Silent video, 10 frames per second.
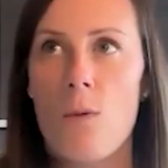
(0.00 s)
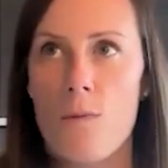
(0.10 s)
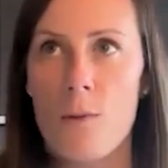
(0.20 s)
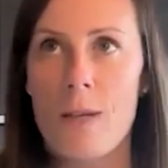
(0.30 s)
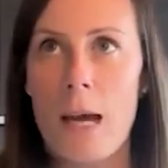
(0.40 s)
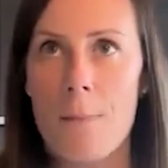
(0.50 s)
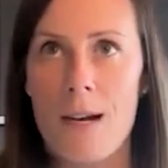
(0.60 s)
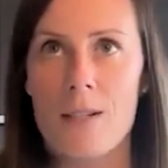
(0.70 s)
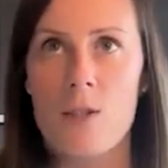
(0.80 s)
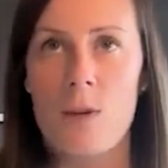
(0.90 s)
Hopefully we can get
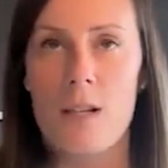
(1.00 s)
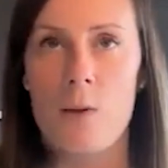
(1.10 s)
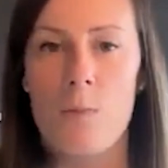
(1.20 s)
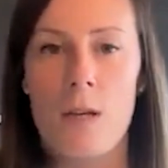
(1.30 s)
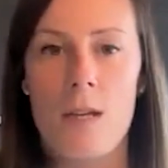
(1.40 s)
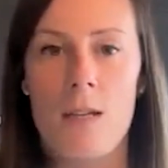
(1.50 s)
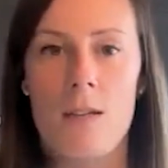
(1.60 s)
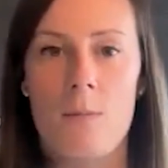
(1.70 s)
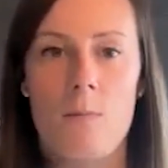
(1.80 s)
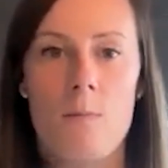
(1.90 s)
back to it. It'll
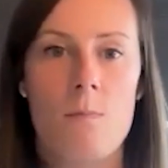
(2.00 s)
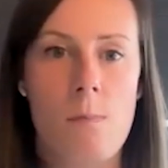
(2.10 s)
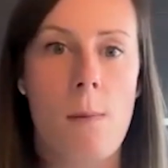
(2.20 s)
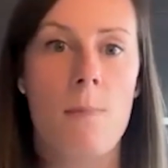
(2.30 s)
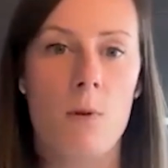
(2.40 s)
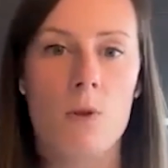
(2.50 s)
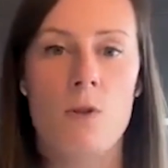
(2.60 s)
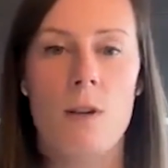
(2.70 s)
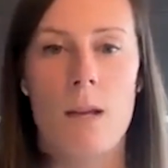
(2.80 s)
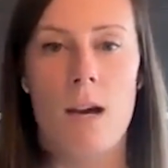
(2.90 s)
be a bit more
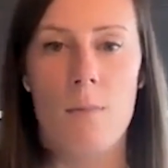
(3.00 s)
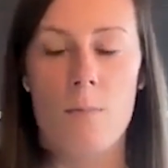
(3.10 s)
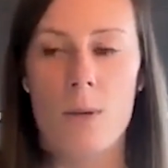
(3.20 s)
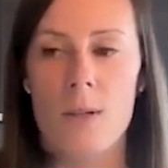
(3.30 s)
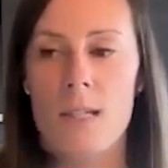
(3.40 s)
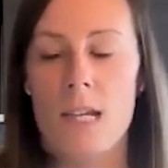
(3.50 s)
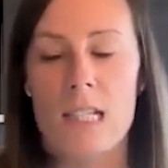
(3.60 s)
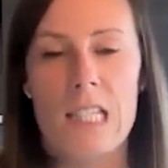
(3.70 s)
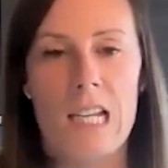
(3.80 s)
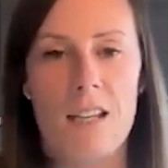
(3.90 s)
streamlined, but yeah,
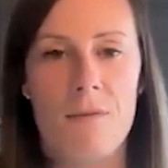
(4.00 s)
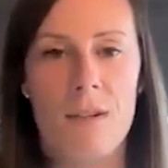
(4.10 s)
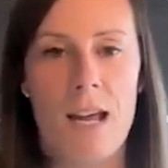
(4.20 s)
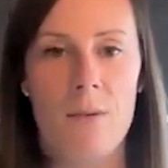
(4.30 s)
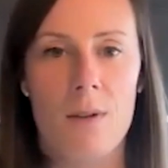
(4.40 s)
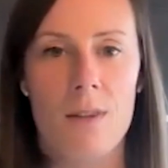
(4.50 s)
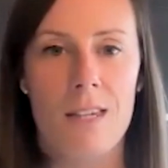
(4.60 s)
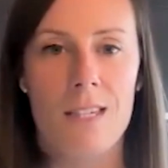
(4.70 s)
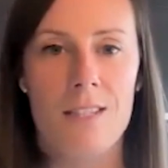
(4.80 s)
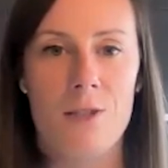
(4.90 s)
certainly for now, I
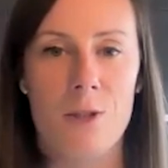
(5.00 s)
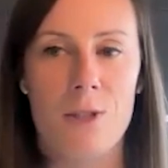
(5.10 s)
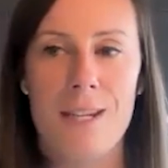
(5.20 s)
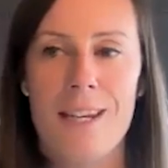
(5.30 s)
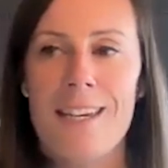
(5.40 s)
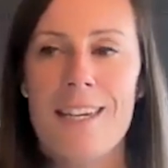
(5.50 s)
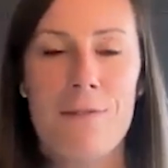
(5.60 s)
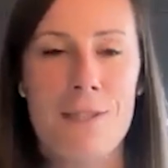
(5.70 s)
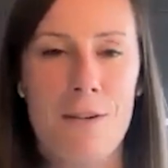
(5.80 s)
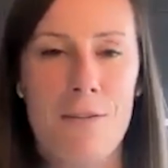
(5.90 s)
think it's just
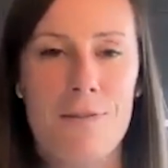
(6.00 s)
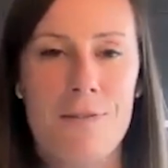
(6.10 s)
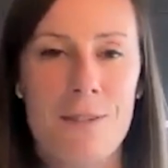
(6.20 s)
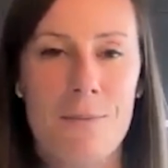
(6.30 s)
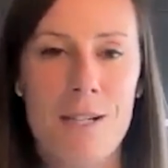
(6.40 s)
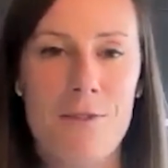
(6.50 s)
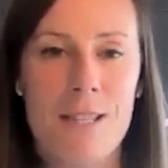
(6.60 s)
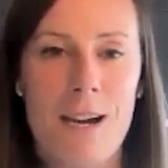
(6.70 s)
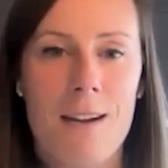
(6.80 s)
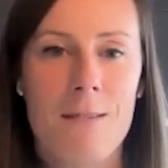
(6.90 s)
give yourself some extra
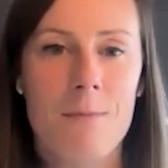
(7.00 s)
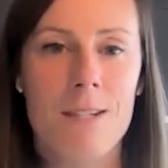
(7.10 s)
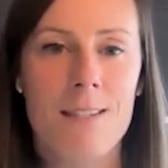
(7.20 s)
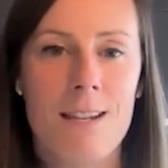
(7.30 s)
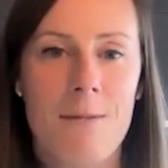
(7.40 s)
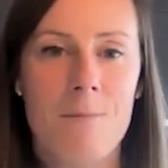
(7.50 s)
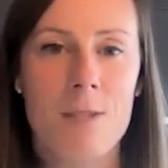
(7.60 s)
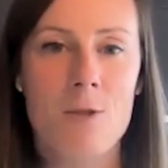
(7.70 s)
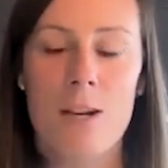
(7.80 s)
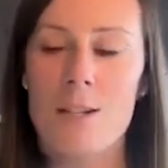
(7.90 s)
time and
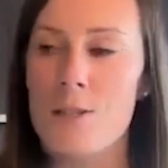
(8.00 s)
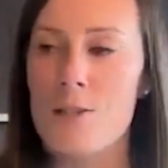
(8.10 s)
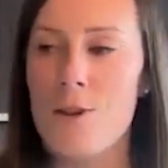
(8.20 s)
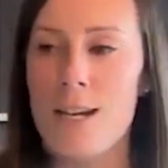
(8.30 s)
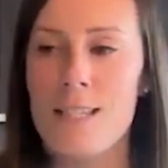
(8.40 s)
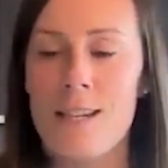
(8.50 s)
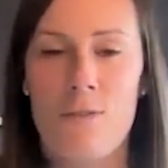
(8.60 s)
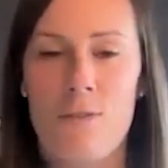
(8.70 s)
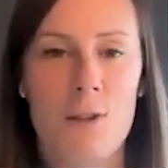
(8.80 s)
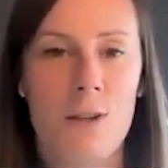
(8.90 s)
try not to stress. And
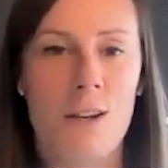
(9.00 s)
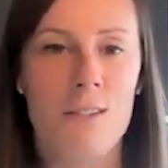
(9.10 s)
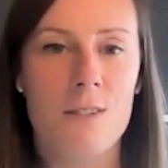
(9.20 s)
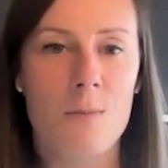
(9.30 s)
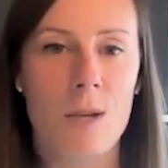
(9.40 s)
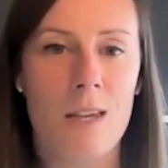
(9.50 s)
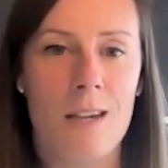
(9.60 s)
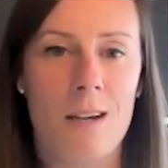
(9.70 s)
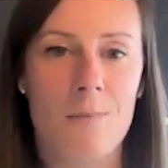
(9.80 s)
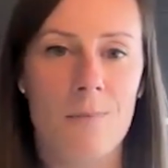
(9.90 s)
if you're lucky enough to
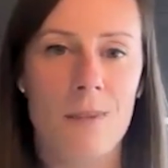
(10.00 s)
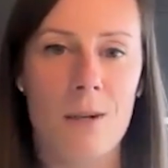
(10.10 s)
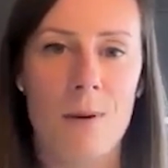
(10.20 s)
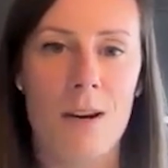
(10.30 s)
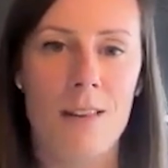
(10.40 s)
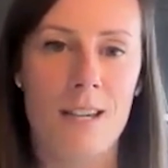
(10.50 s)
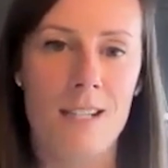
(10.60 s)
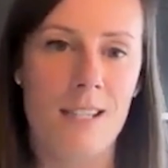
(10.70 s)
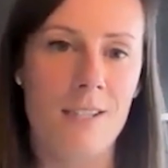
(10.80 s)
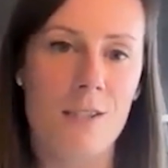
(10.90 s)
be, part of the
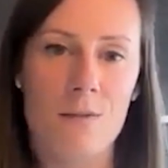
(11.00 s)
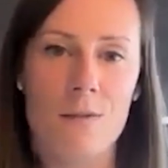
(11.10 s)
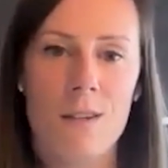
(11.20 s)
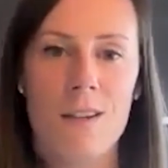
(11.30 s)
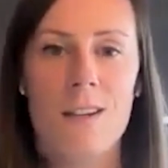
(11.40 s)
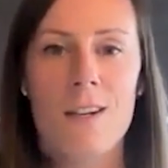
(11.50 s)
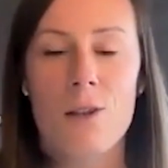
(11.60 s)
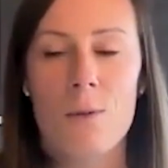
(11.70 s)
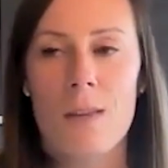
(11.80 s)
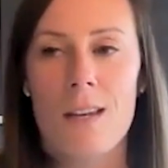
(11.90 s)
executive
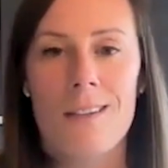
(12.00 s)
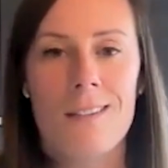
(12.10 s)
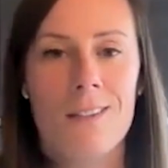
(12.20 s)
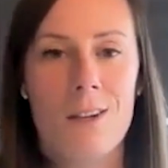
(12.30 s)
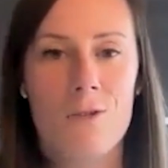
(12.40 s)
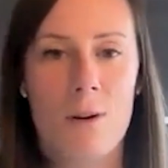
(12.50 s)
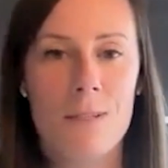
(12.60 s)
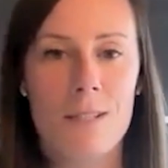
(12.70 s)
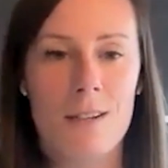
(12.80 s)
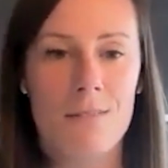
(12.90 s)
club, then go and grab
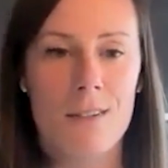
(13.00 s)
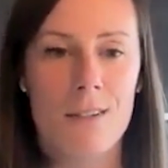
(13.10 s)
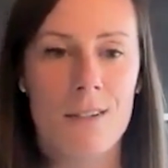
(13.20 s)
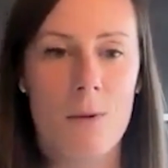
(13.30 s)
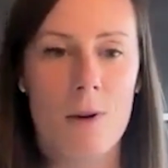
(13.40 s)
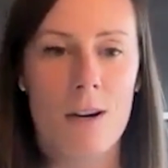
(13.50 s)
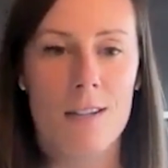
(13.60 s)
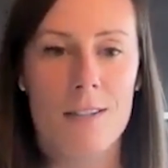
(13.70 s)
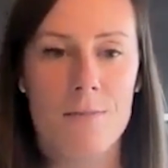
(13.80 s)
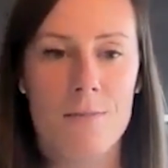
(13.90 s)
yourself a
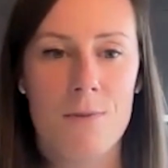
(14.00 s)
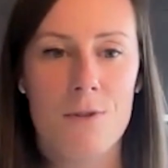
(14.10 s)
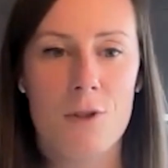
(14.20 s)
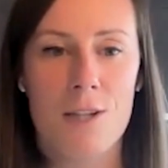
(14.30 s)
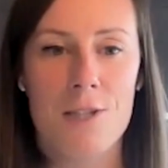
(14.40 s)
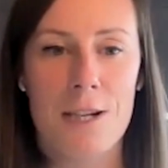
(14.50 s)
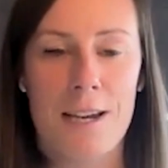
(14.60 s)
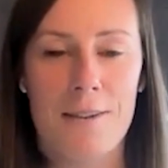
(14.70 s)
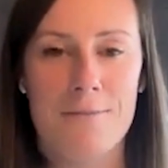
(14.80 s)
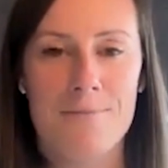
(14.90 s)
wine and try and chill
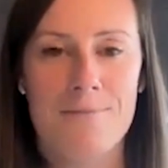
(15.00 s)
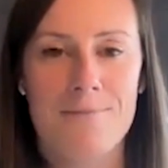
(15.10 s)
out.